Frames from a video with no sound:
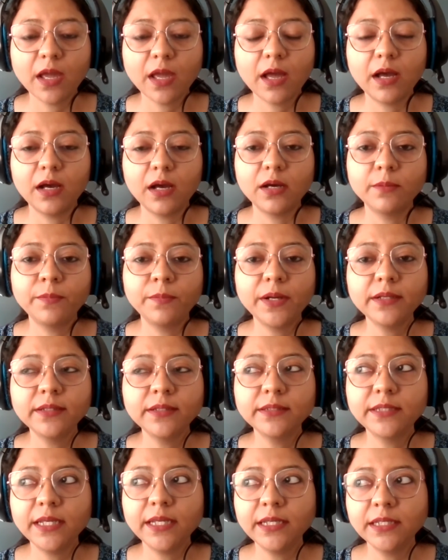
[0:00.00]
But
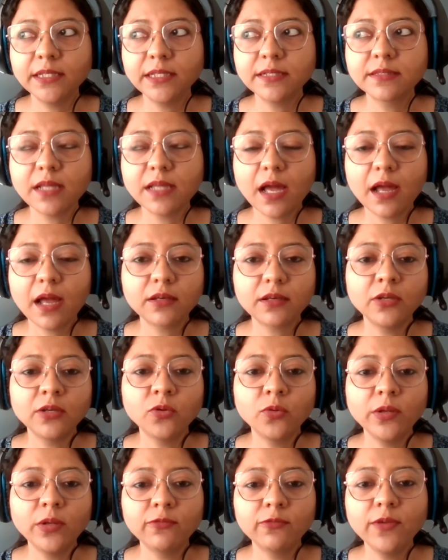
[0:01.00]
the thing is that,
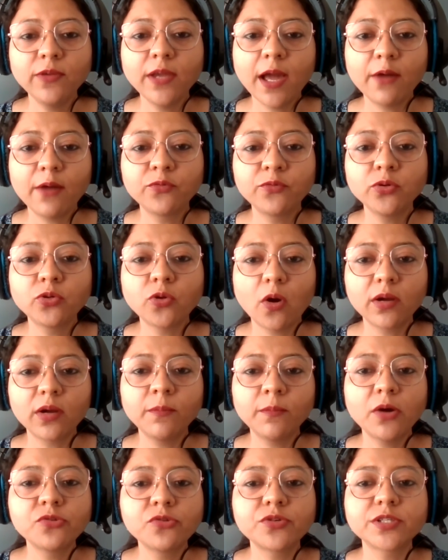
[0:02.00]
if we have to talk
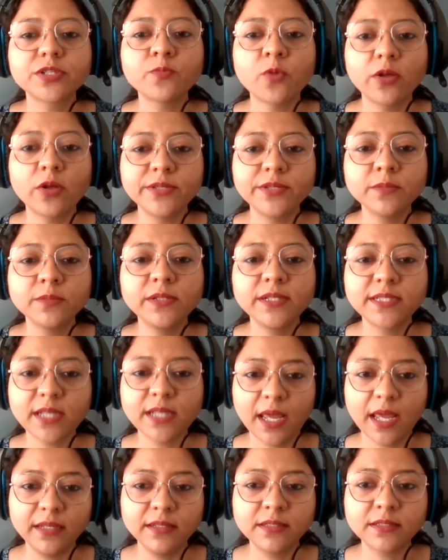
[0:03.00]
about responsible
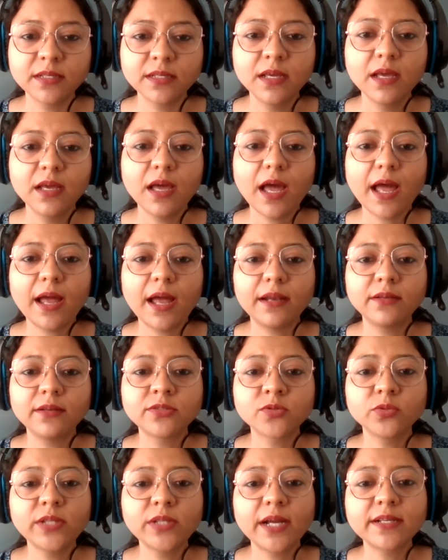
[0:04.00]
science, and
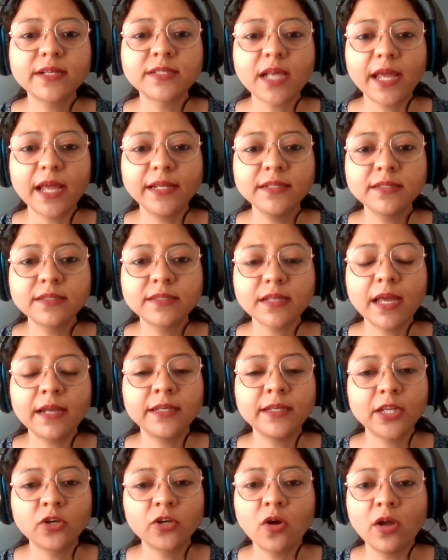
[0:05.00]
so that science
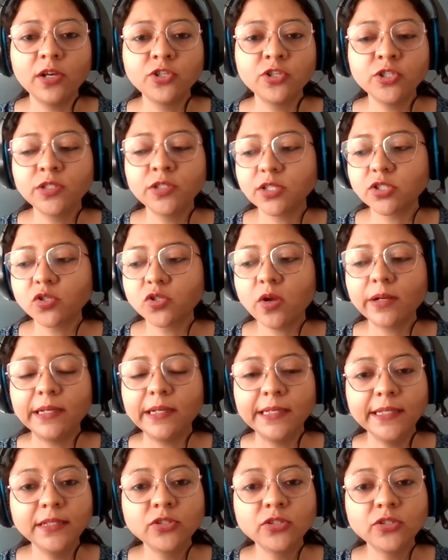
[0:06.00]
and technology does not
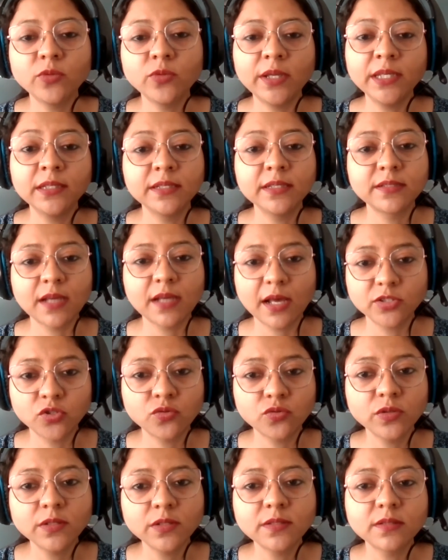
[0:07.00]
lead to any
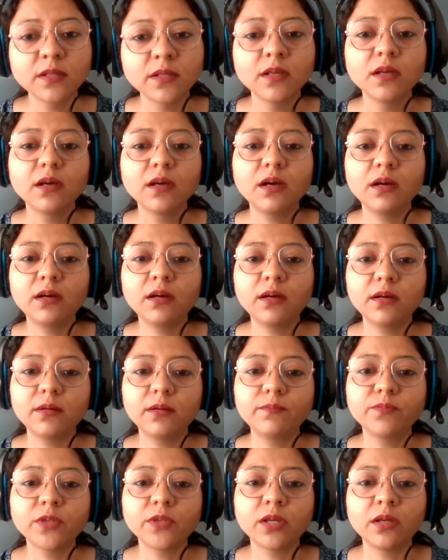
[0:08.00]
disastrous,
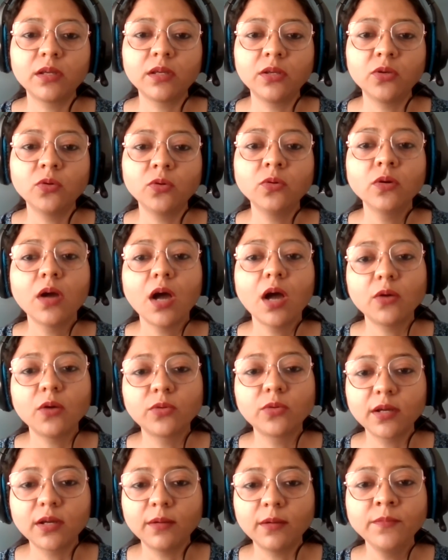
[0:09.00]

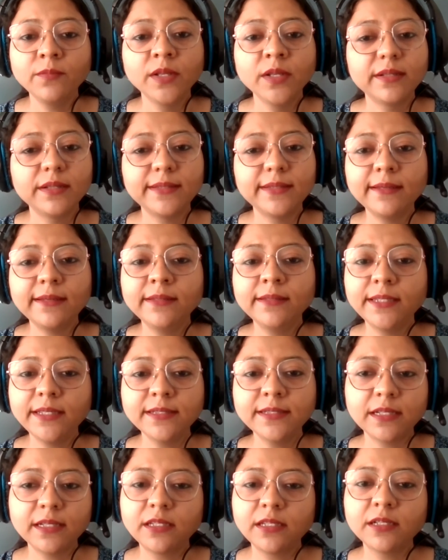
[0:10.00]
outcome, then
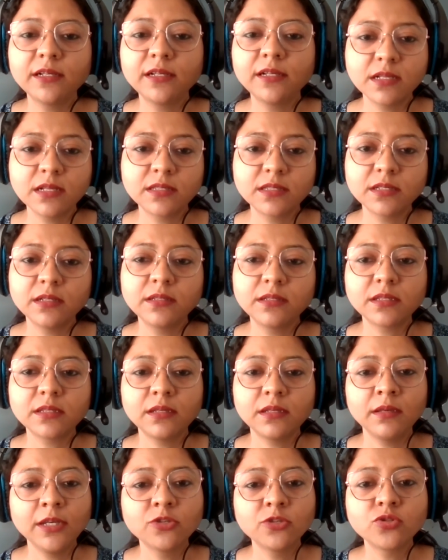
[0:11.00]
these ethical concerns
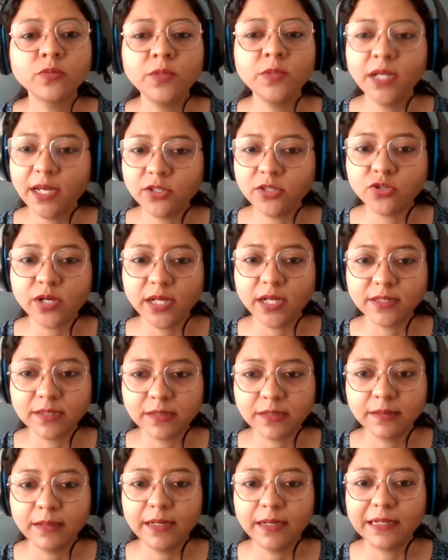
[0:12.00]
need to be
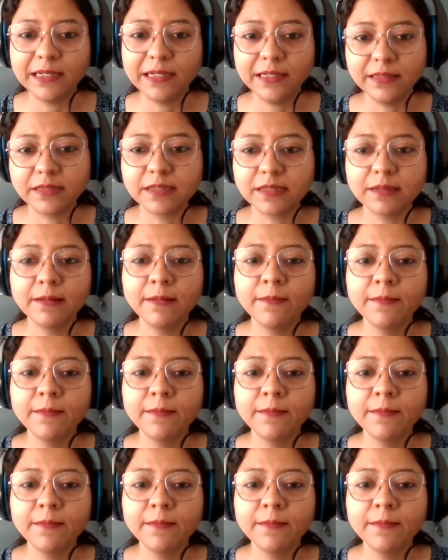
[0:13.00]
addressed at least.